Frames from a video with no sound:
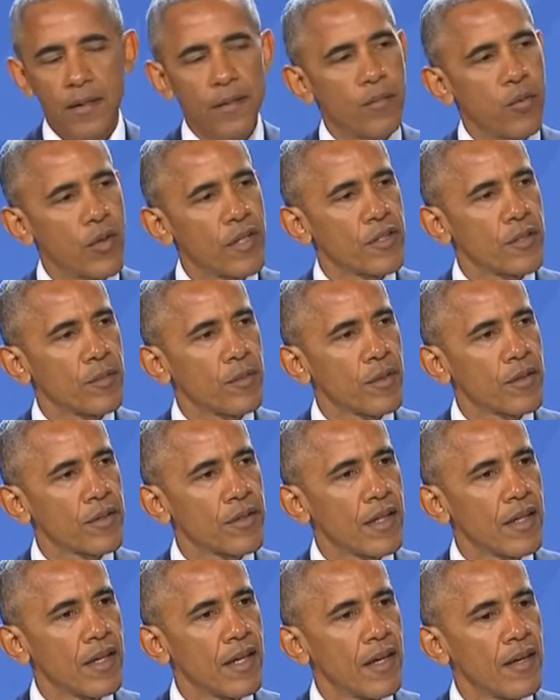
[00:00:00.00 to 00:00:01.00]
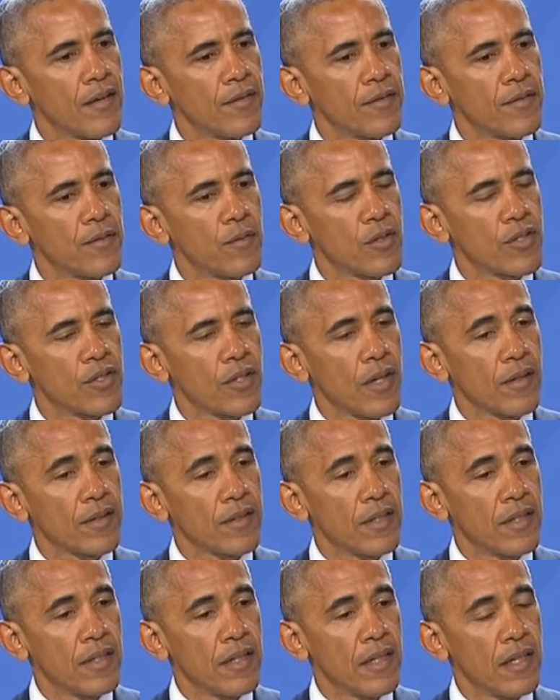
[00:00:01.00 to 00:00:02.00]
principles that have
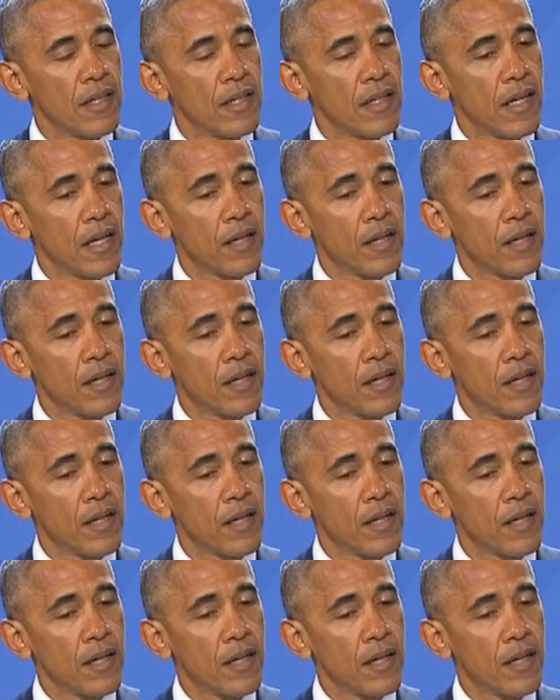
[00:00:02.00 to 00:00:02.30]
resulted in